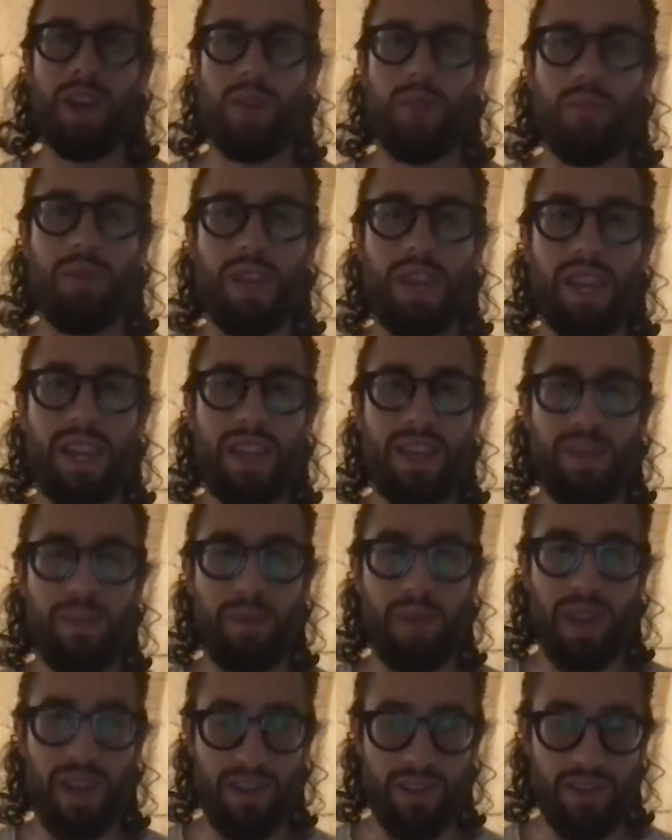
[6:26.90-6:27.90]
meaning the
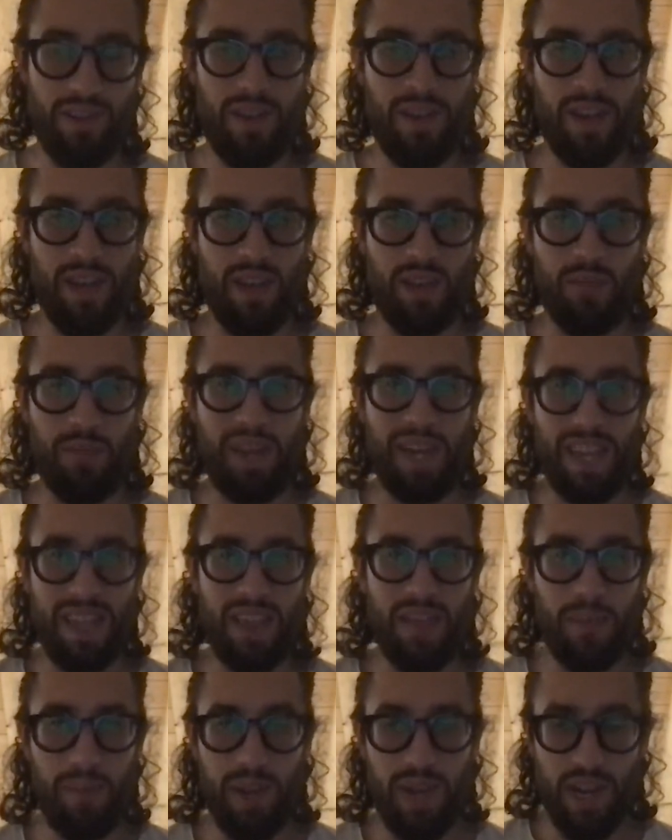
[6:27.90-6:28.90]

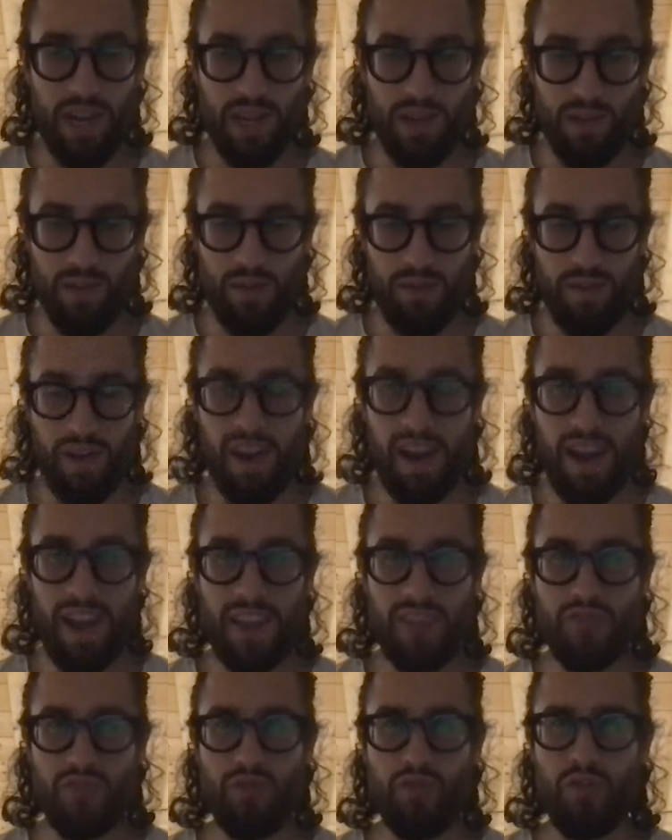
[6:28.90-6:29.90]
potential
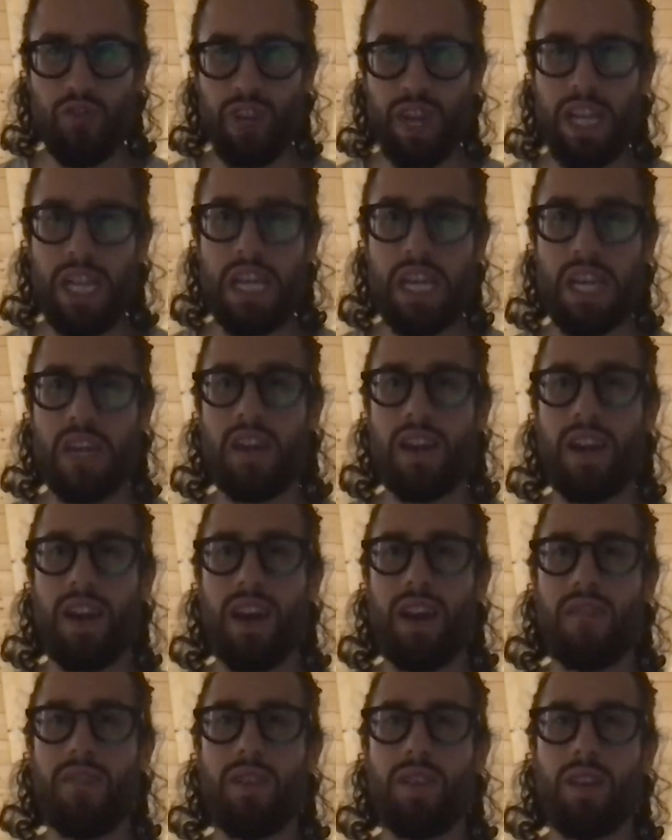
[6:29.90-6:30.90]
fines really could
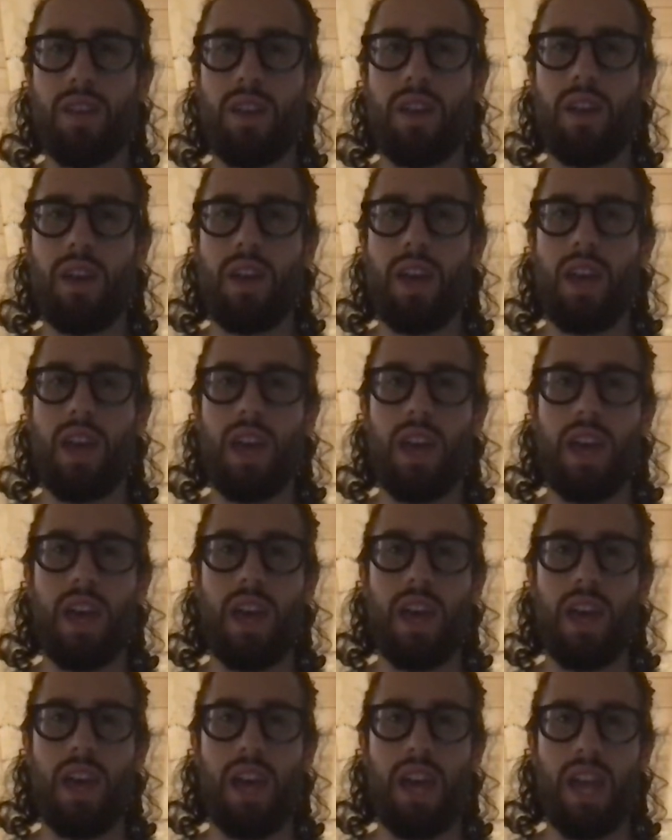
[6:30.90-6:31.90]
have
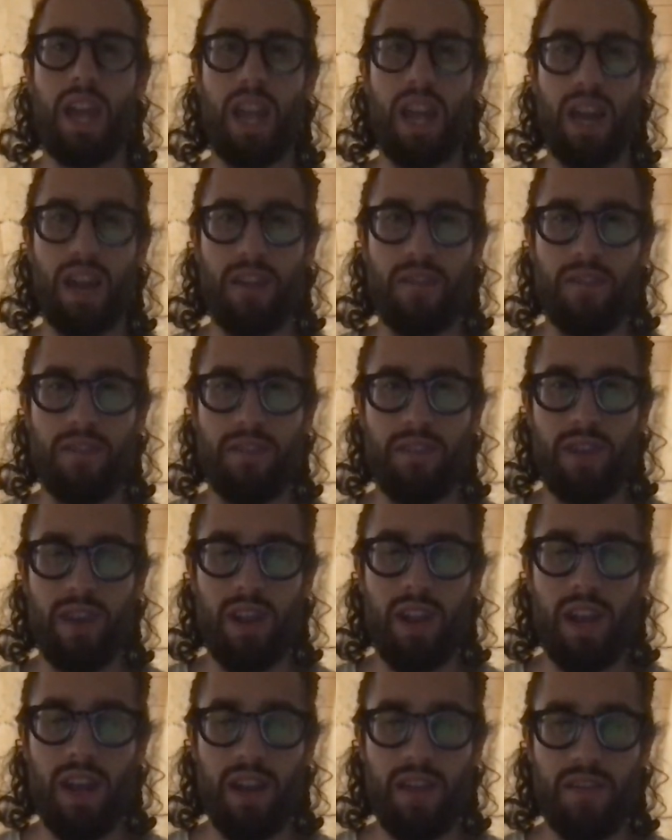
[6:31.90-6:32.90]
a lot
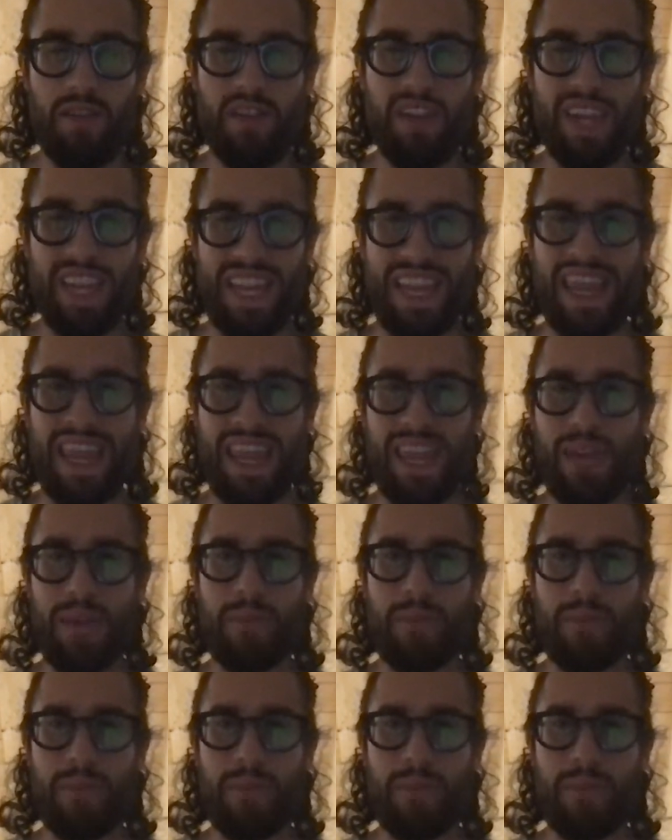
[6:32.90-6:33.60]
of teeth.